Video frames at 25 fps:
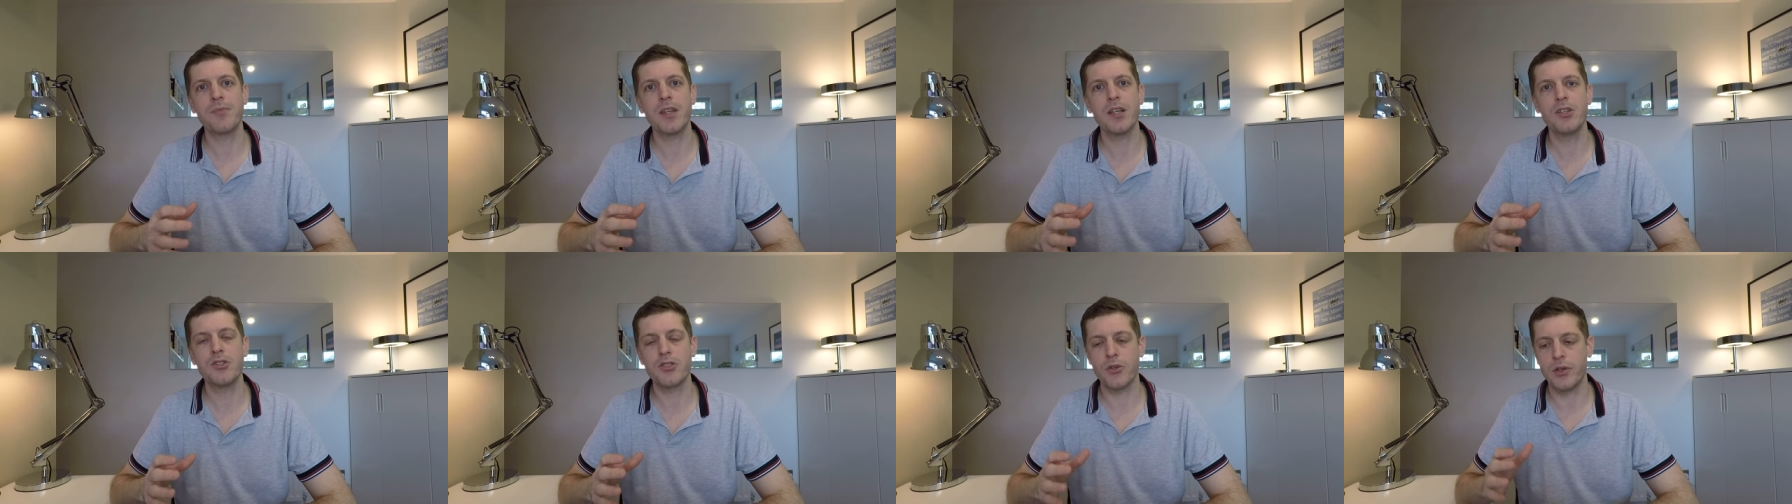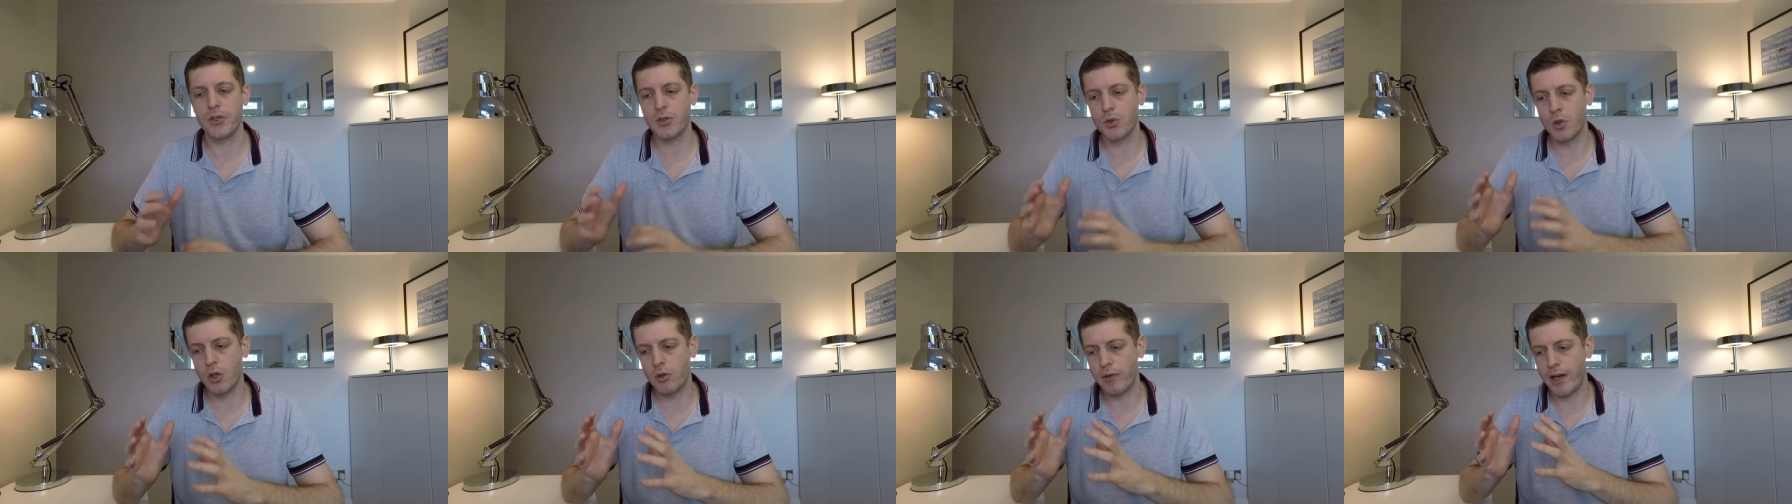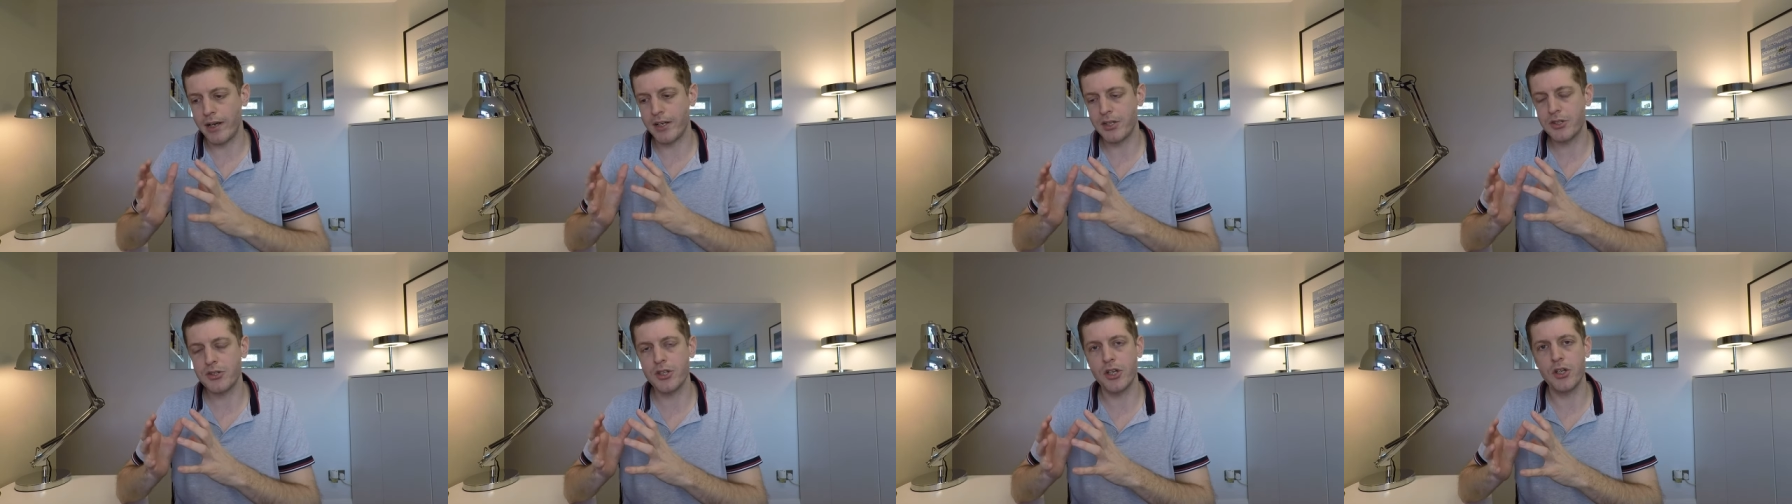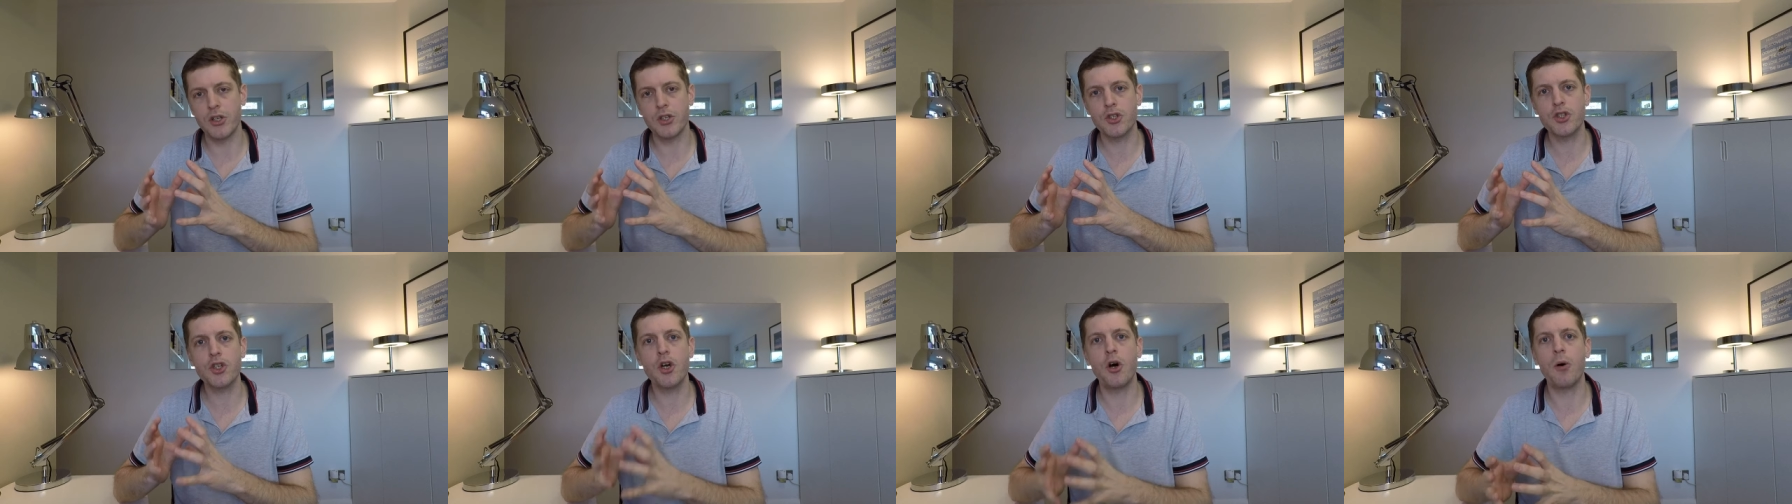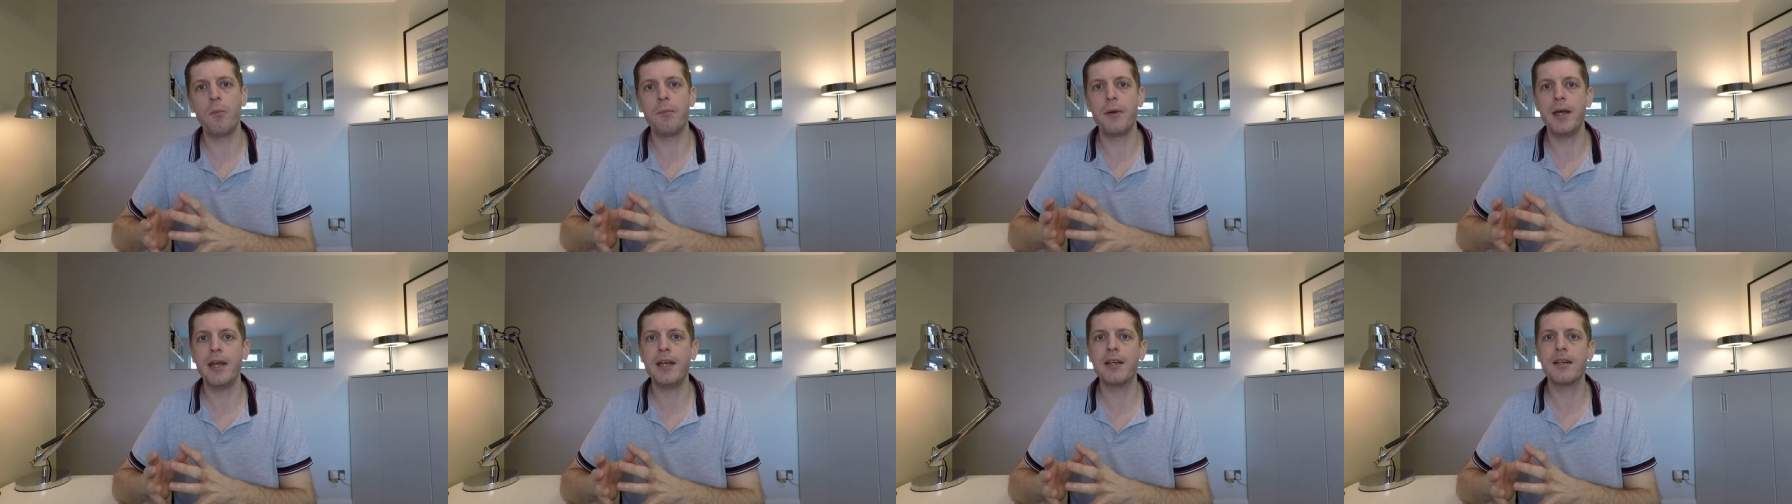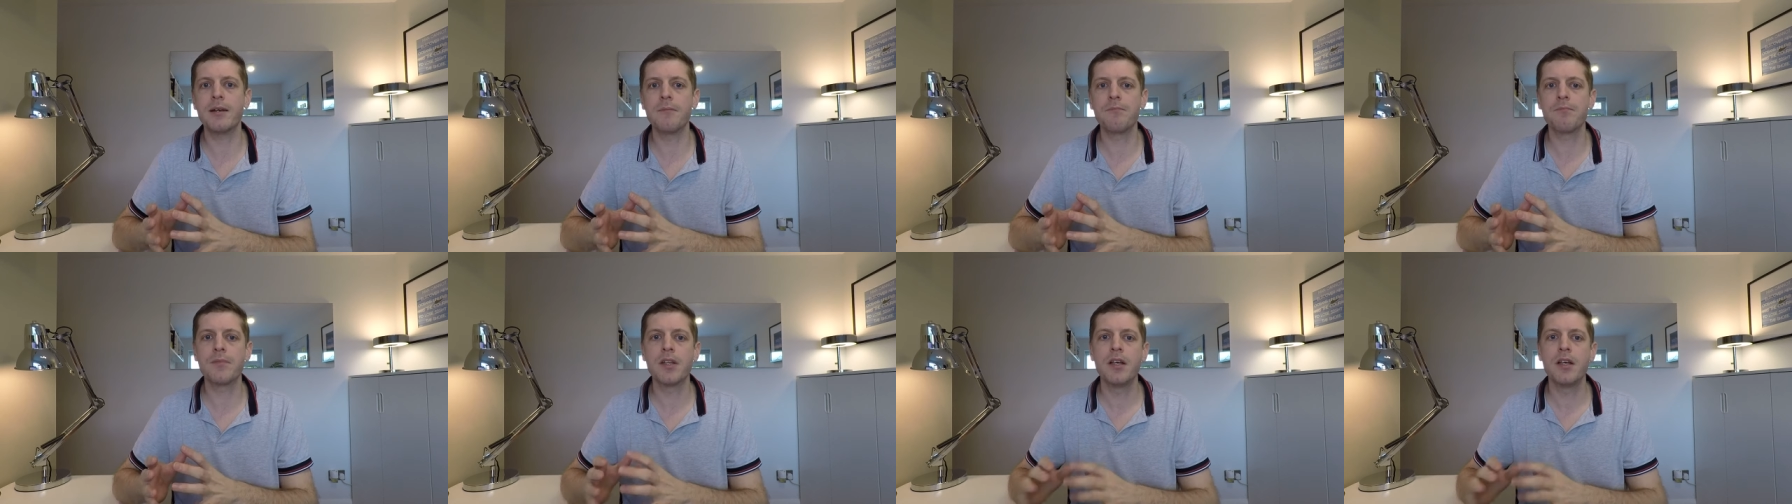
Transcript: So it's all around a certain topic